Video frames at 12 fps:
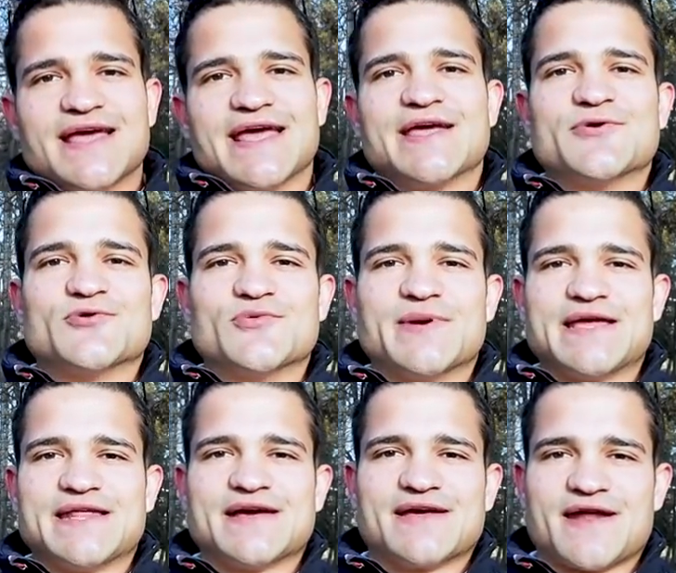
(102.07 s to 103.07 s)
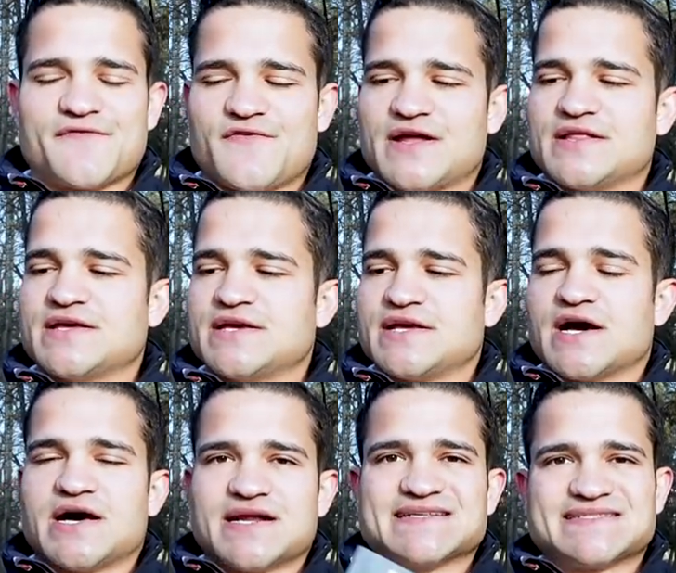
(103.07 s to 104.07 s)
in Romania and I finally
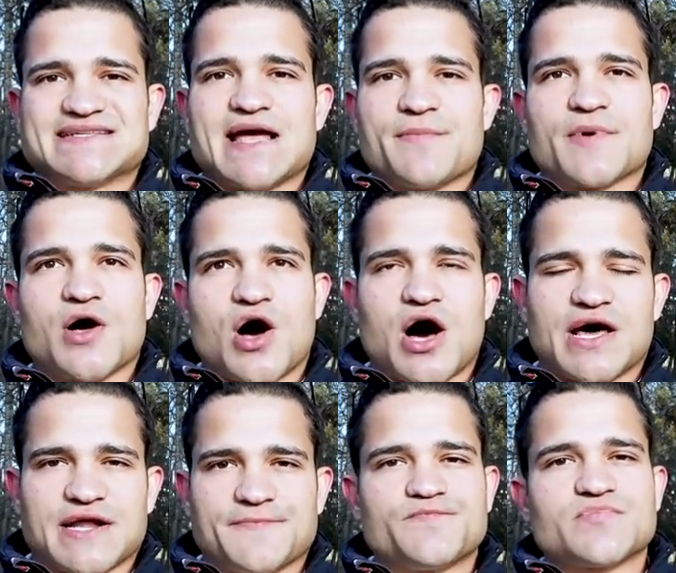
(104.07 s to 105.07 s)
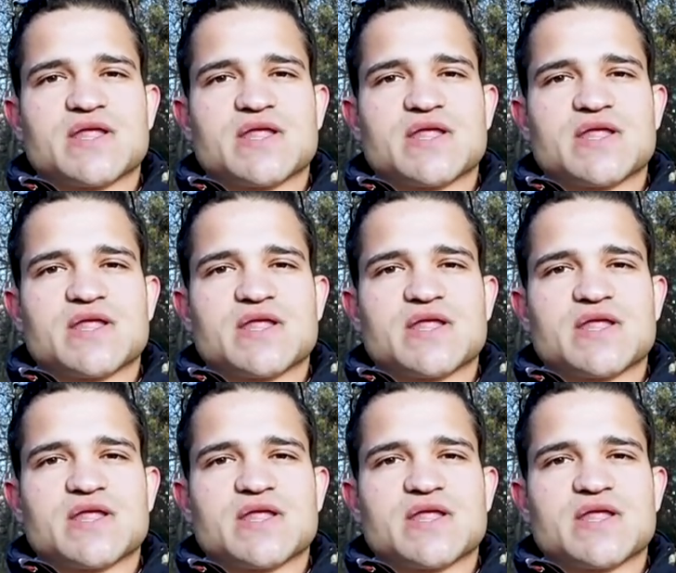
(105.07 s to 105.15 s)
got a stamp on it.